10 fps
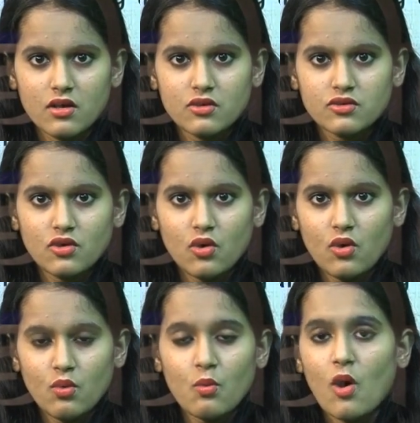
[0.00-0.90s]

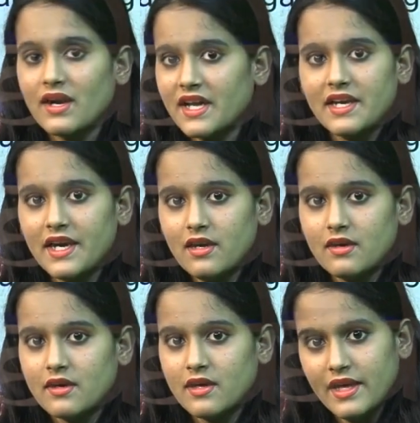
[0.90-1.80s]
So what he did,
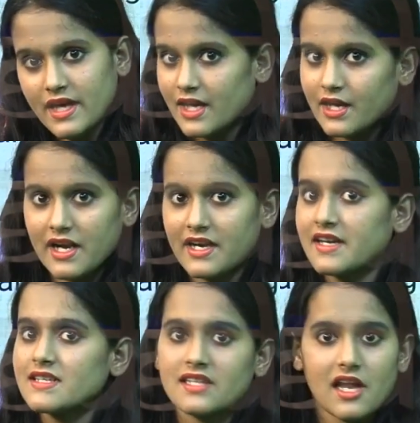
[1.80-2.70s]
he created
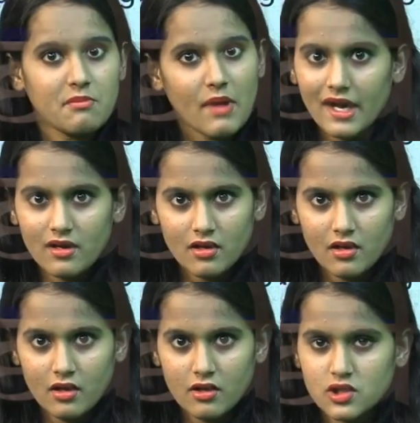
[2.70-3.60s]
a statement,
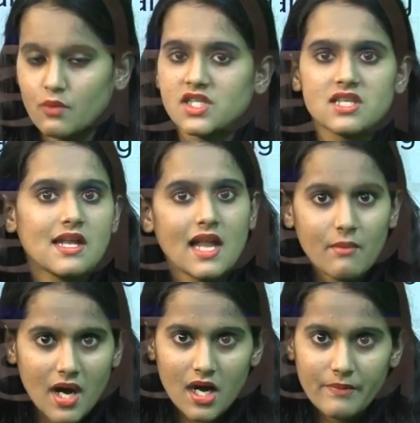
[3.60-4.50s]
so which is a
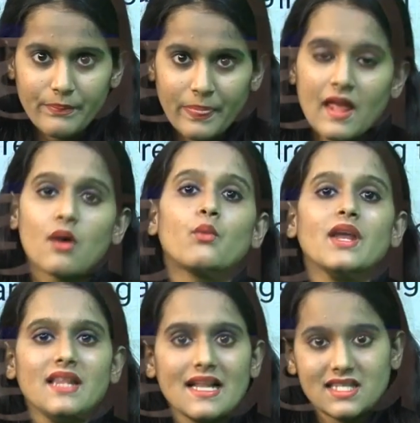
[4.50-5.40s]
lemma.
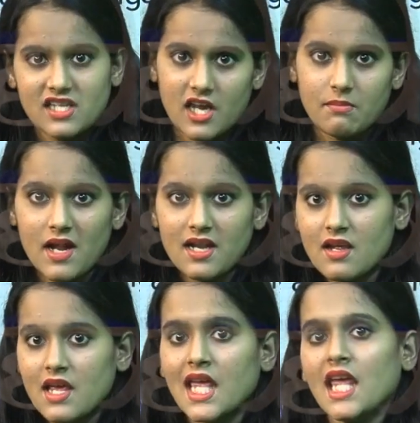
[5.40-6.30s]
With that statement
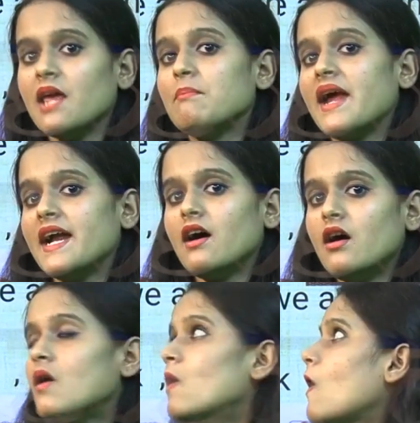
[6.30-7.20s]
he made a
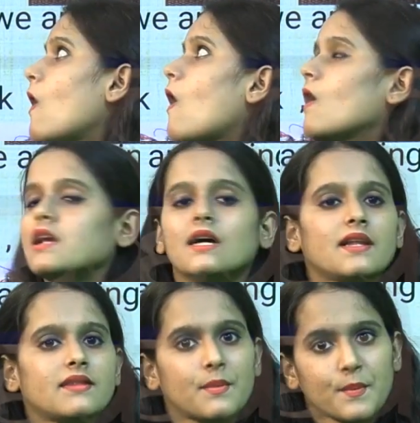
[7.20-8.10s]

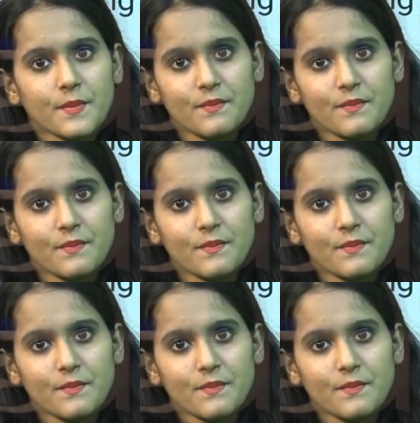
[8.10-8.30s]
algorithm.